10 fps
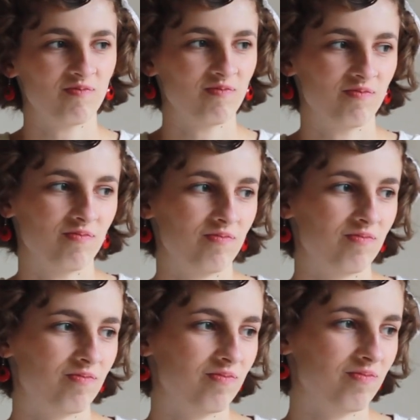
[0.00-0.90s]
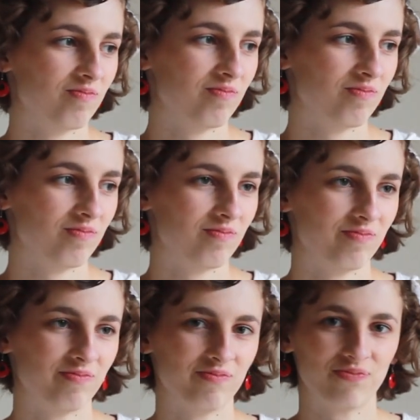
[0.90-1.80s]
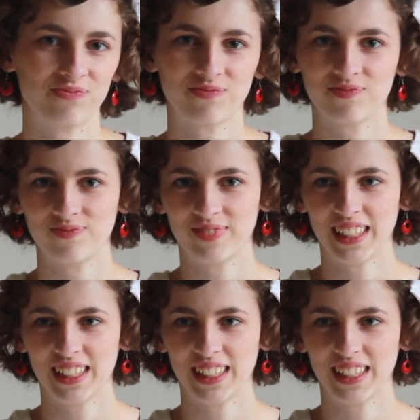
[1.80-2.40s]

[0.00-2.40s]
(silence)